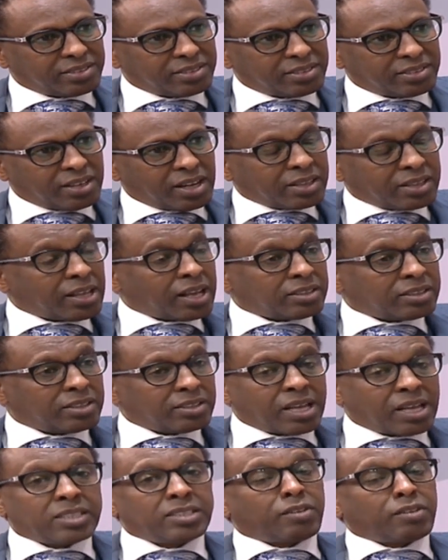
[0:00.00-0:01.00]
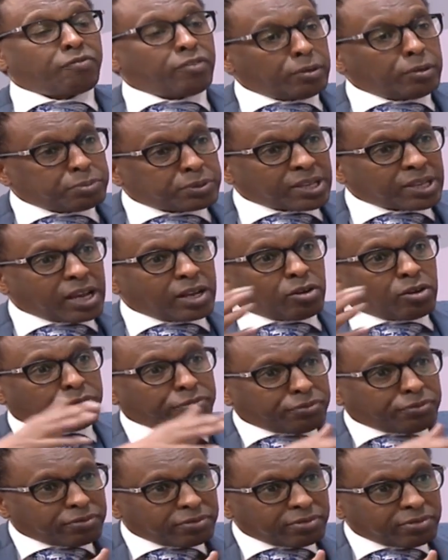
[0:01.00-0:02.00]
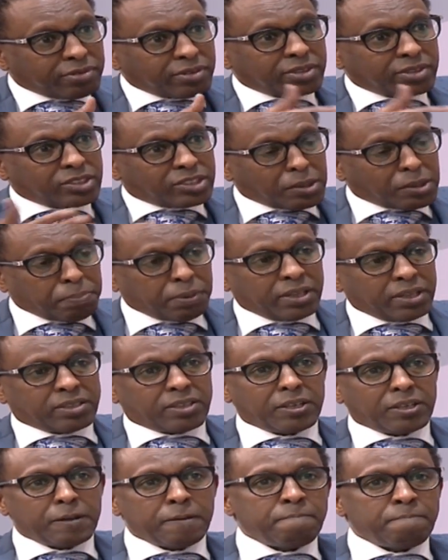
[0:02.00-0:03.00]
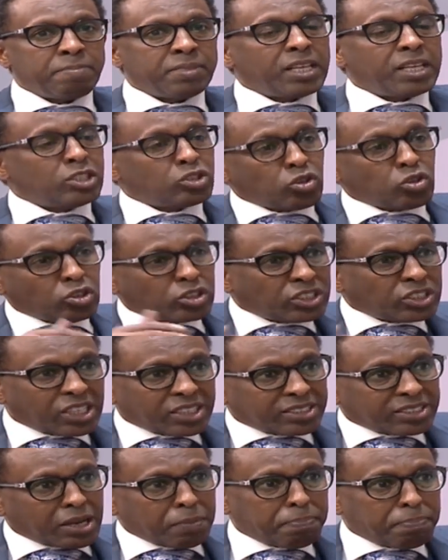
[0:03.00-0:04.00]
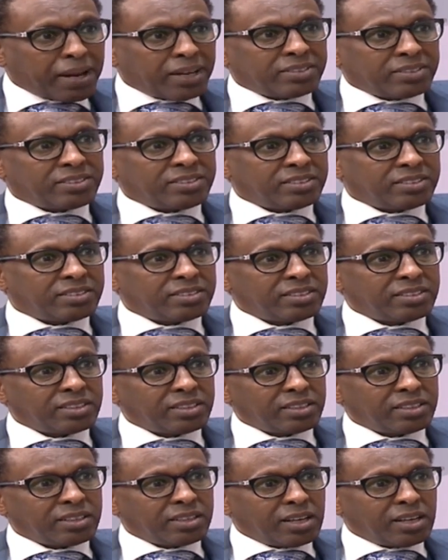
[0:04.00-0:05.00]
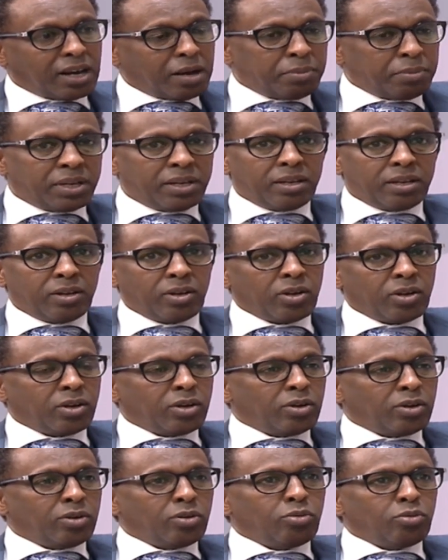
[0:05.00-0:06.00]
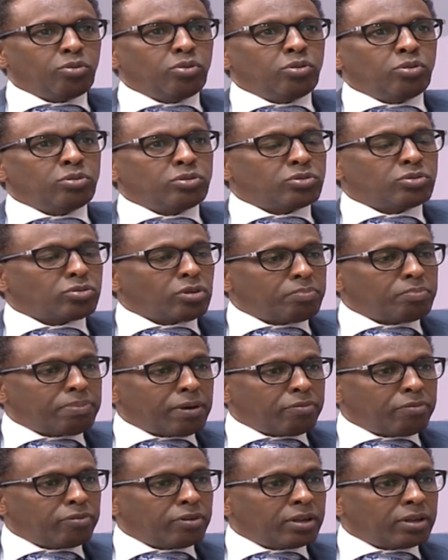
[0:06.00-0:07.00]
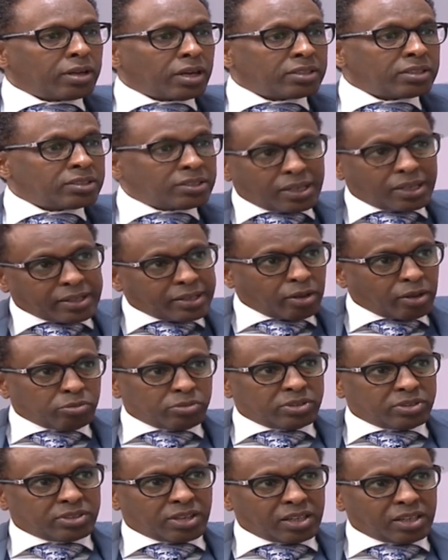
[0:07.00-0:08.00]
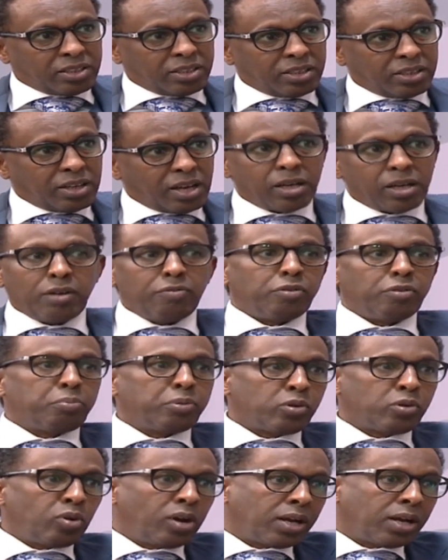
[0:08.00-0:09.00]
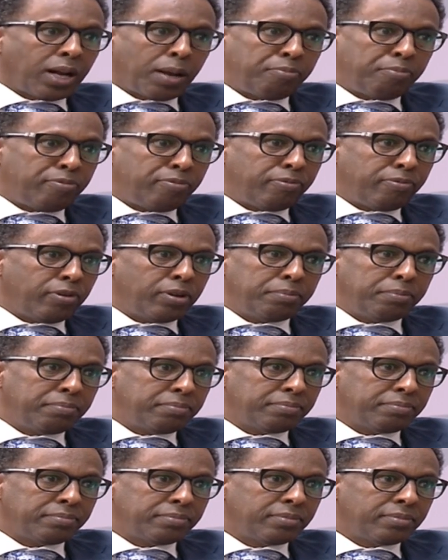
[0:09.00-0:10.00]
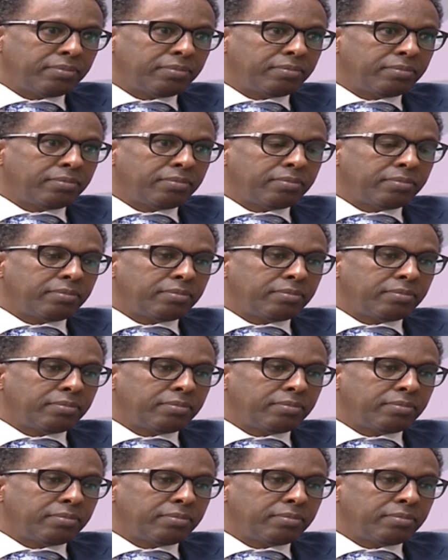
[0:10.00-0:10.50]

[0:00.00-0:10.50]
And that, that's the flip side of stability. There's no checks and balances. I mean, Uhuru is so powerful he can shut down this country and everybody will clap for him. And he's the one